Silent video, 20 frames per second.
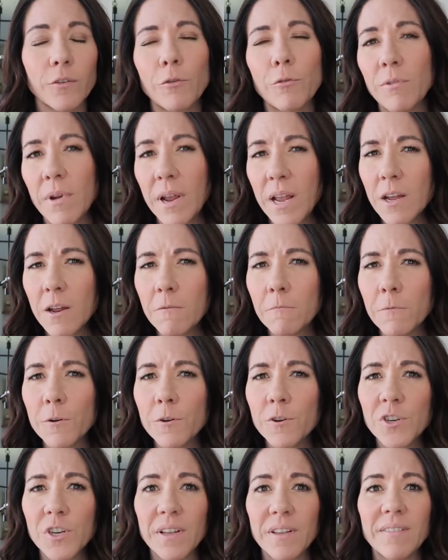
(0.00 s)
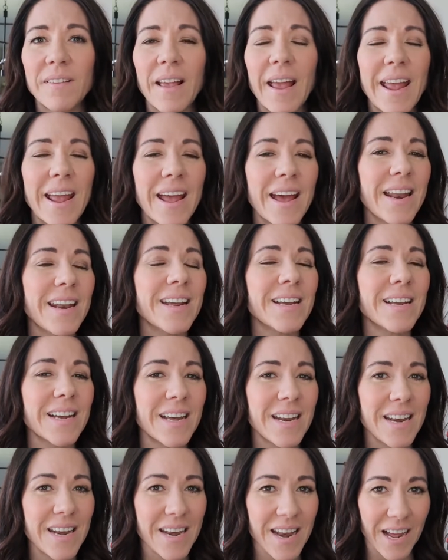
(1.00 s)
create conversions and
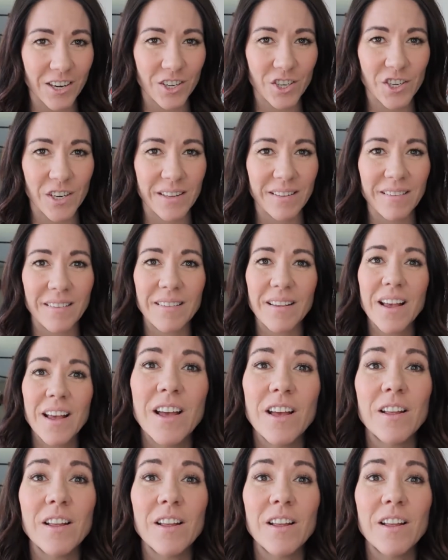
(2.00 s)
connections.